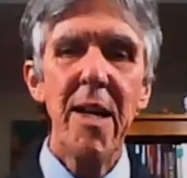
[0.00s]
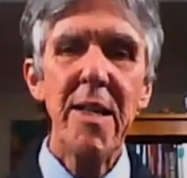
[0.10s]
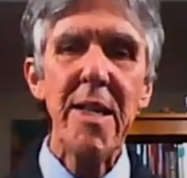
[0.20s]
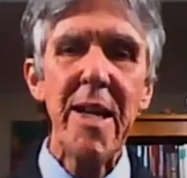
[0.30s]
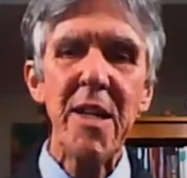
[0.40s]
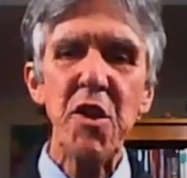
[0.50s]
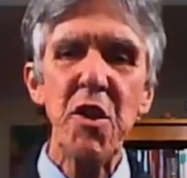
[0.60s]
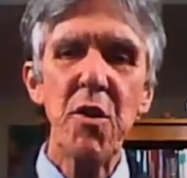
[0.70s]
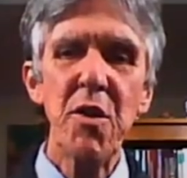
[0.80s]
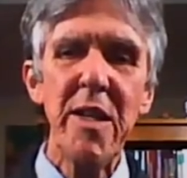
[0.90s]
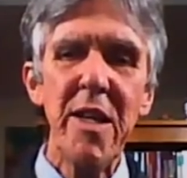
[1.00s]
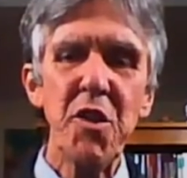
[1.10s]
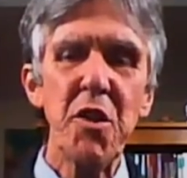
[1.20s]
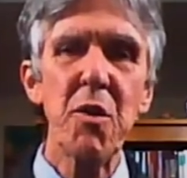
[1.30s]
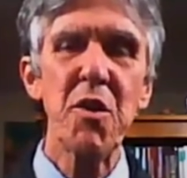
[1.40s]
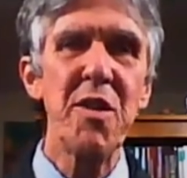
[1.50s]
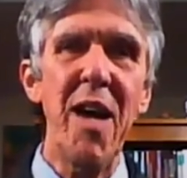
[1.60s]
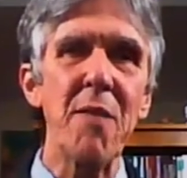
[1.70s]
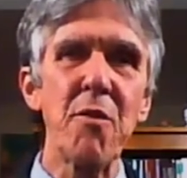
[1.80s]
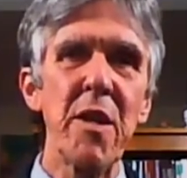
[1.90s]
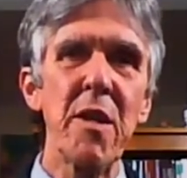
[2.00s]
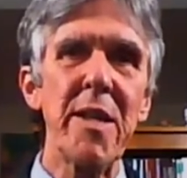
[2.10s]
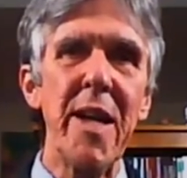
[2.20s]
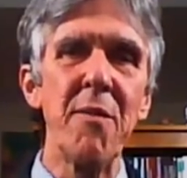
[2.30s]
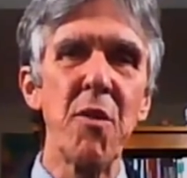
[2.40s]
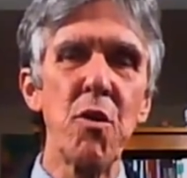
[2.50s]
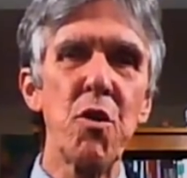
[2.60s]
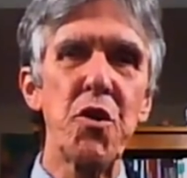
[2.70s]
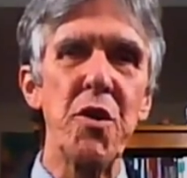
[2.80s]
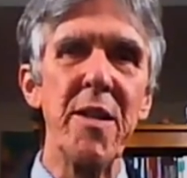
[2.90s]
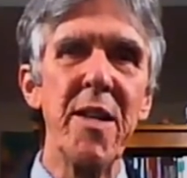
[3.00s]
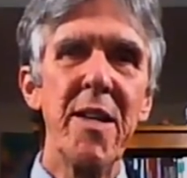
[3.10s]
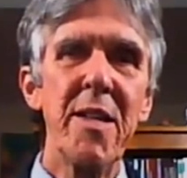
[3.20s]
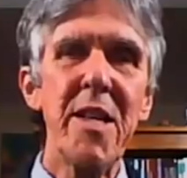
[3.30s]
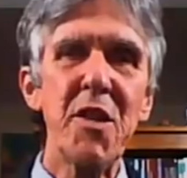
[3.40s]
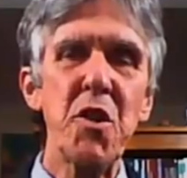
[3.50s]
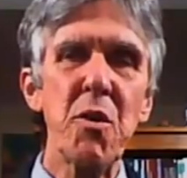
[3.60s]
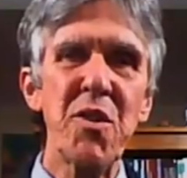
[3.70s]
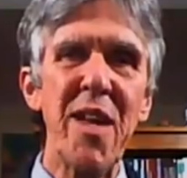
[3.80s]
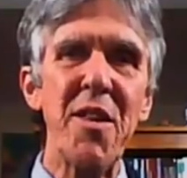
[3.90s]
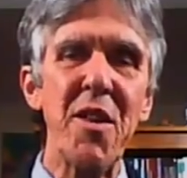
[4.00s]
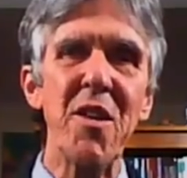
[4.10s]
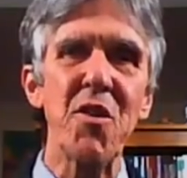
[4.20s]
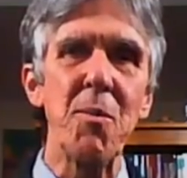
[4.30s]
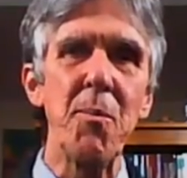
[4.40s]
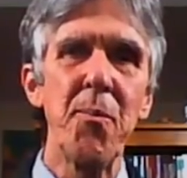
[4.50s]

The issue is not really evolution. The issue is atheism.